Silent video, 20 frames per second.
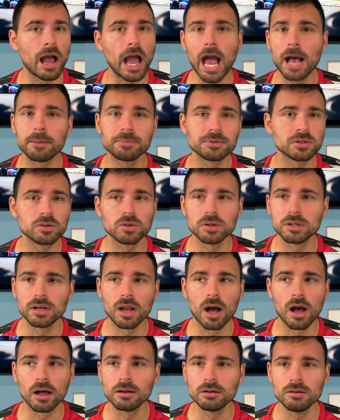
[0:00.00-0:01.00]
Absolutely
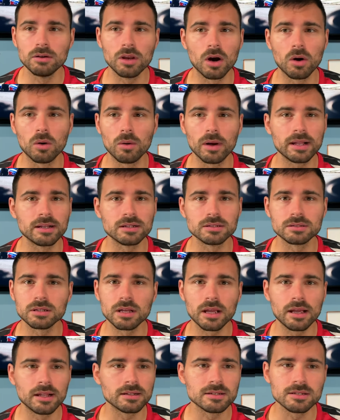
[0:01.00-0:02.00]
not. No, it is
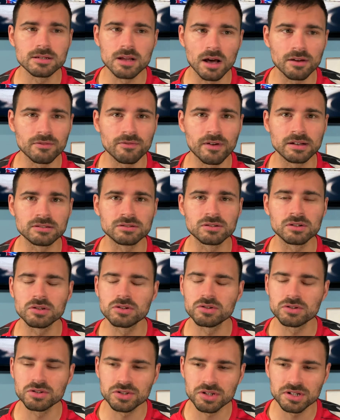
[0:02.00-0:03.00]
not faster.
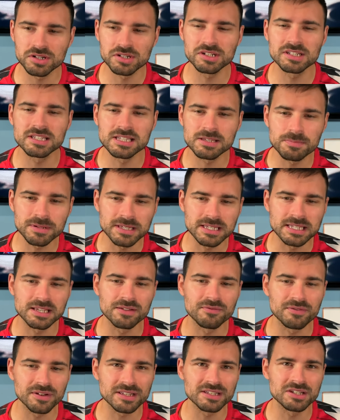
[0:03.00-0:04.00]
There are such
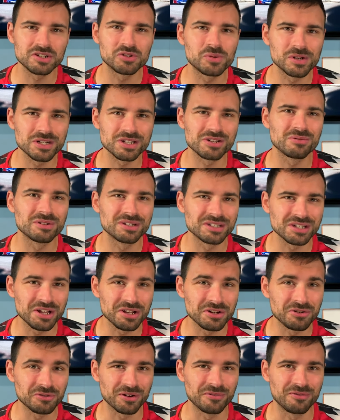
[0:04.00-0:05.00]
specific situations in
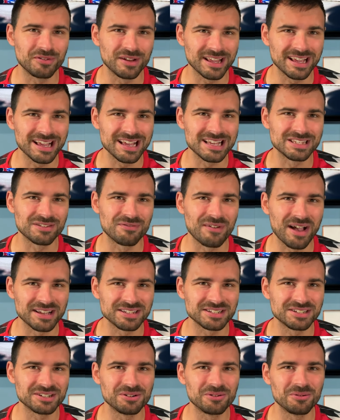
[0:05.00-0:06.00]
which drifting is
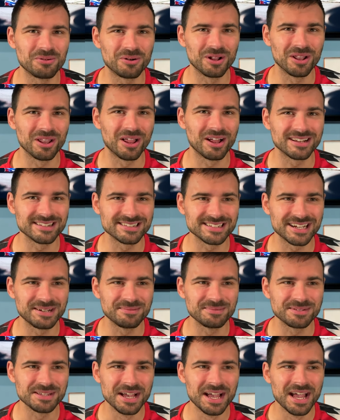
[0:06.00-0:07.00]
faster, where a lot of
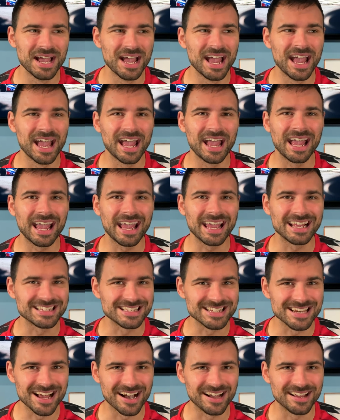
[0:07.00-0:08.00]
times
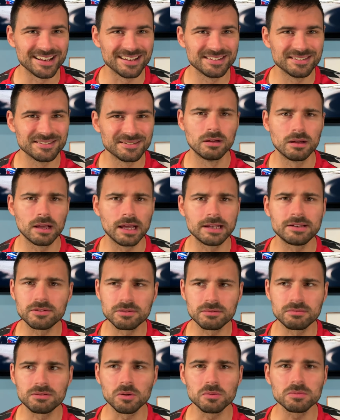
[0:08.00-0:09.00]
it's not. And
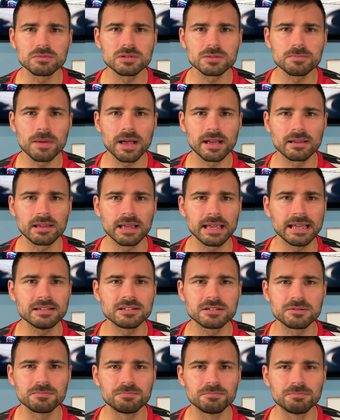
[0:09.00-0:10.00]
don't smack
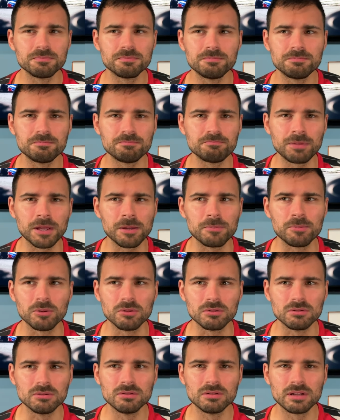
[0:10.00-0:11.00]
into
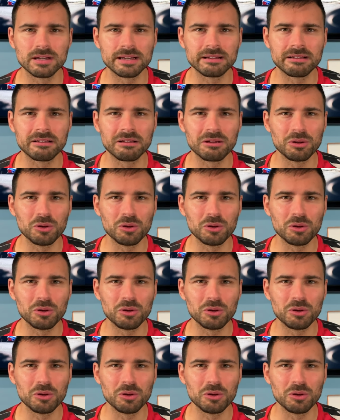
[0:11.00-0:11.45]
people. Like,